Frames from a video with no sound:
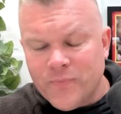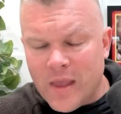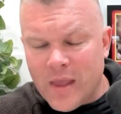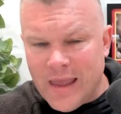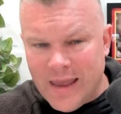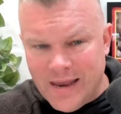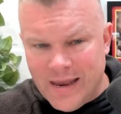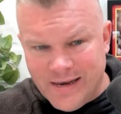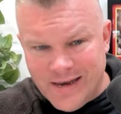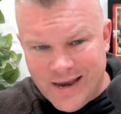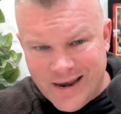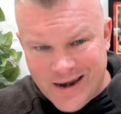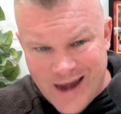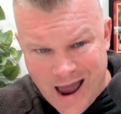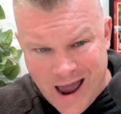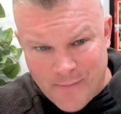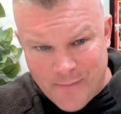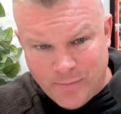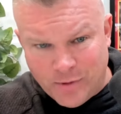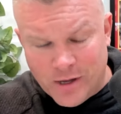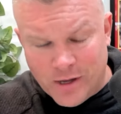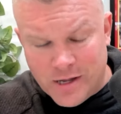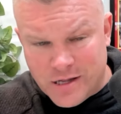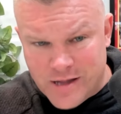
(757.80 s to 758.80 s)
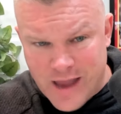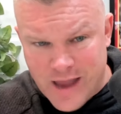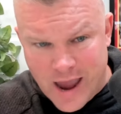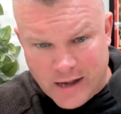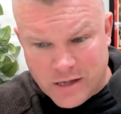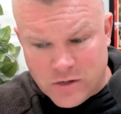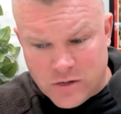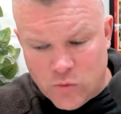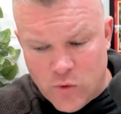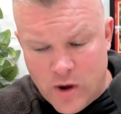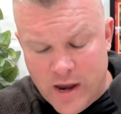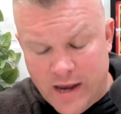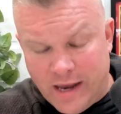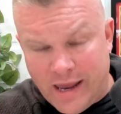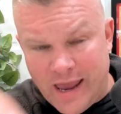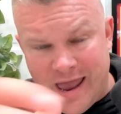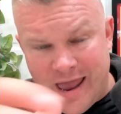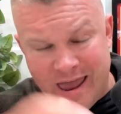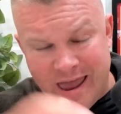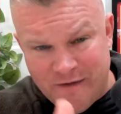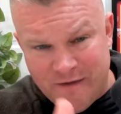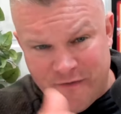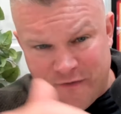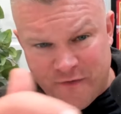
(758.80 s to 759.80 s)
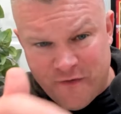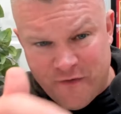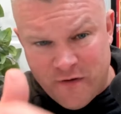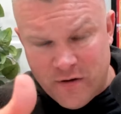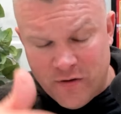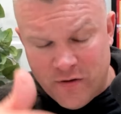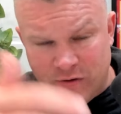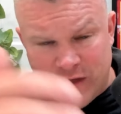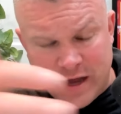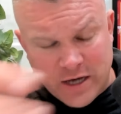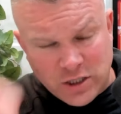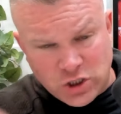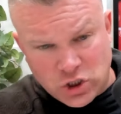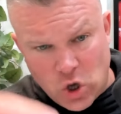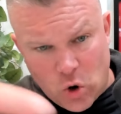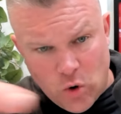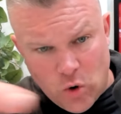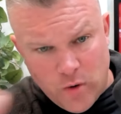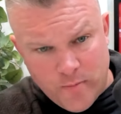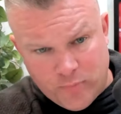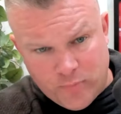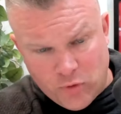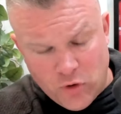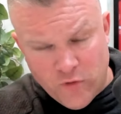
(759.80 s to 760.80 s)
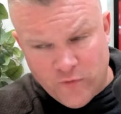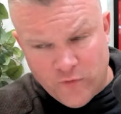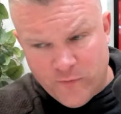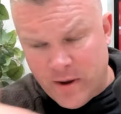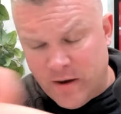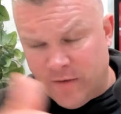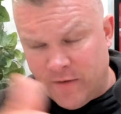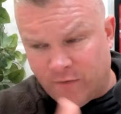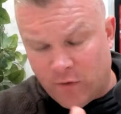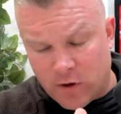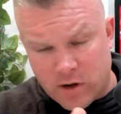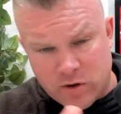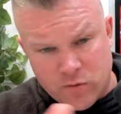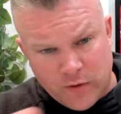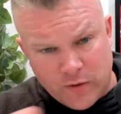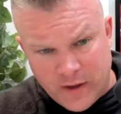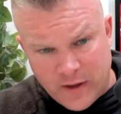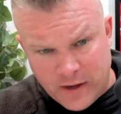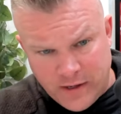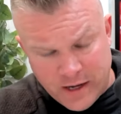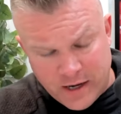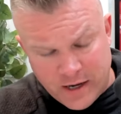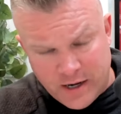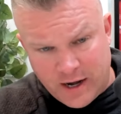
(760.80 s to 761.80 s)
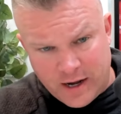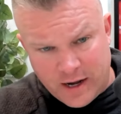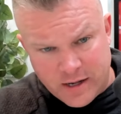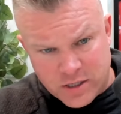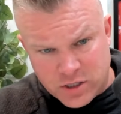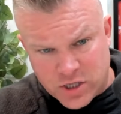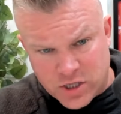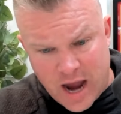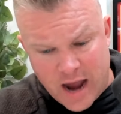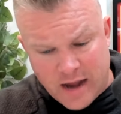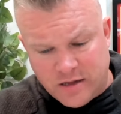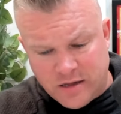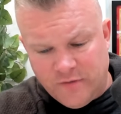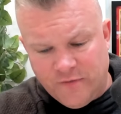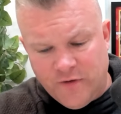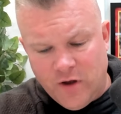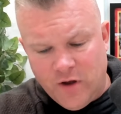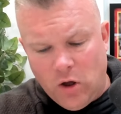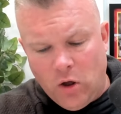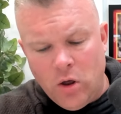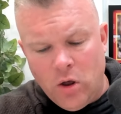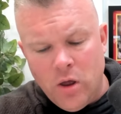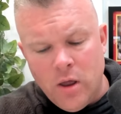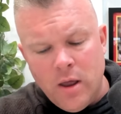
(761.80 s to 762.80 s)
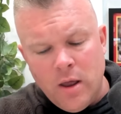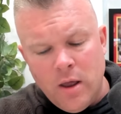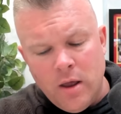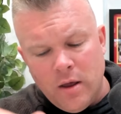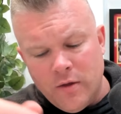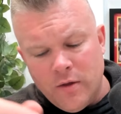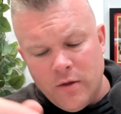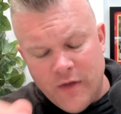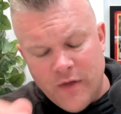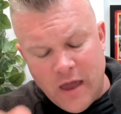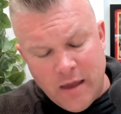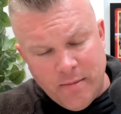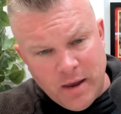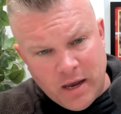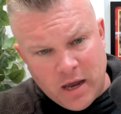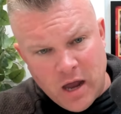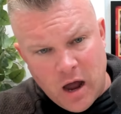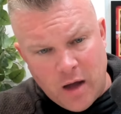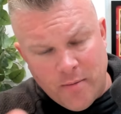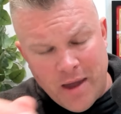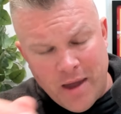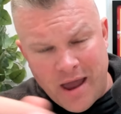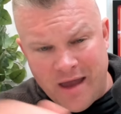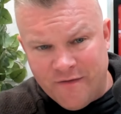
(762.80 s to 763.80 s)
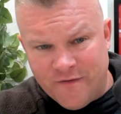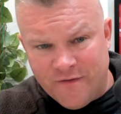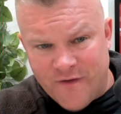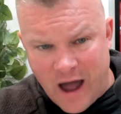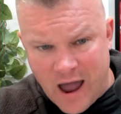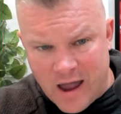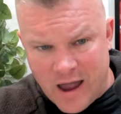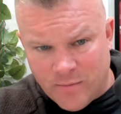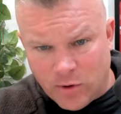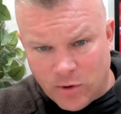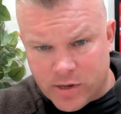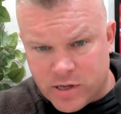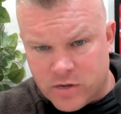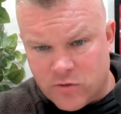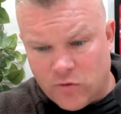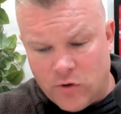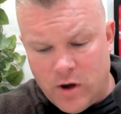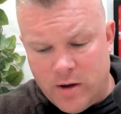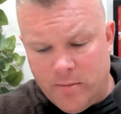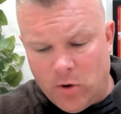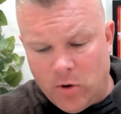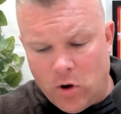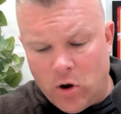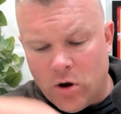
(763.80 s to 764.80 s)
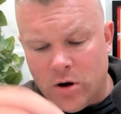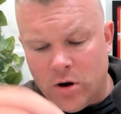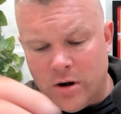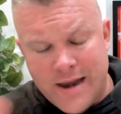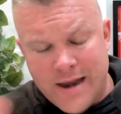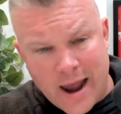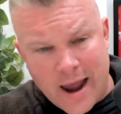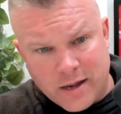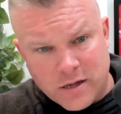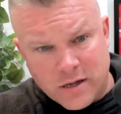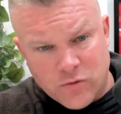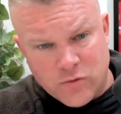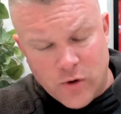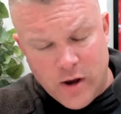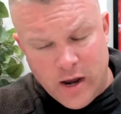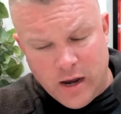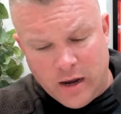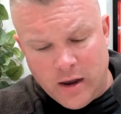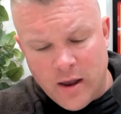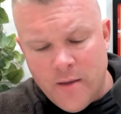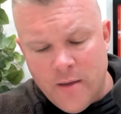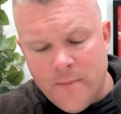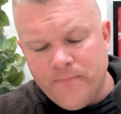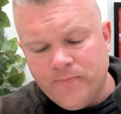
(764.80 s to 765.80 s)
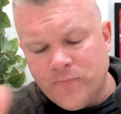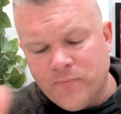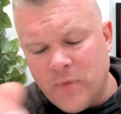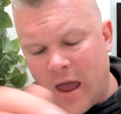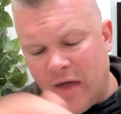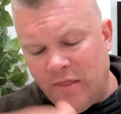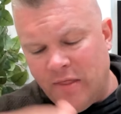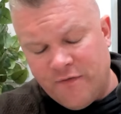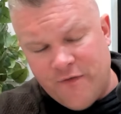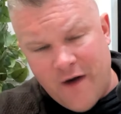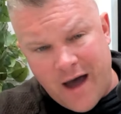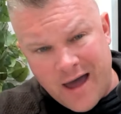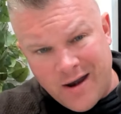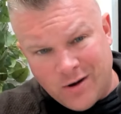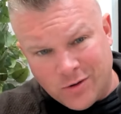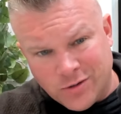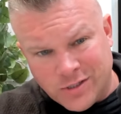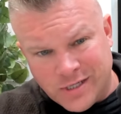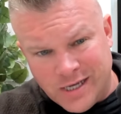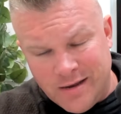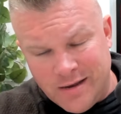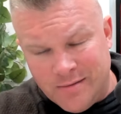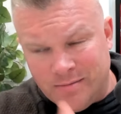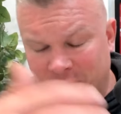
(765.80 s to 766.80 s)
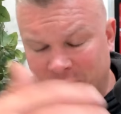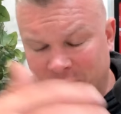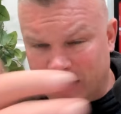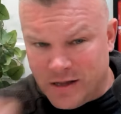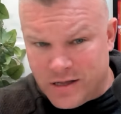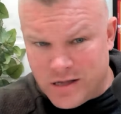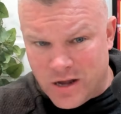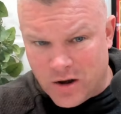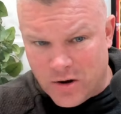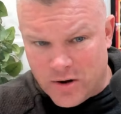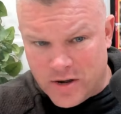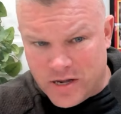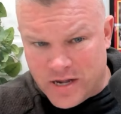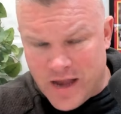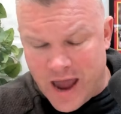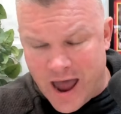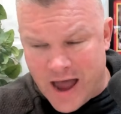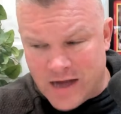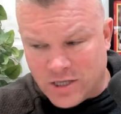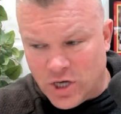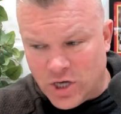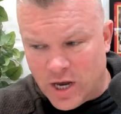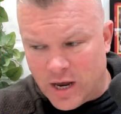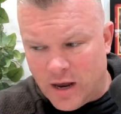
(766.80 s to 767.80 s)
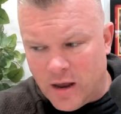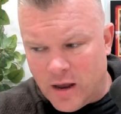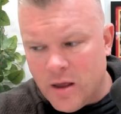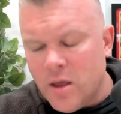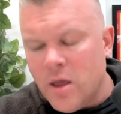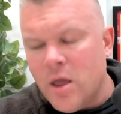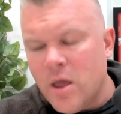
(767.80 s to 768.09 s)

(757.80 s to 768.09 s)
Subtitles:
Indianapolis next week, if they show improvement versus what they did against Jacksonville, they become a viable streamer next week. And the final team to consider stashing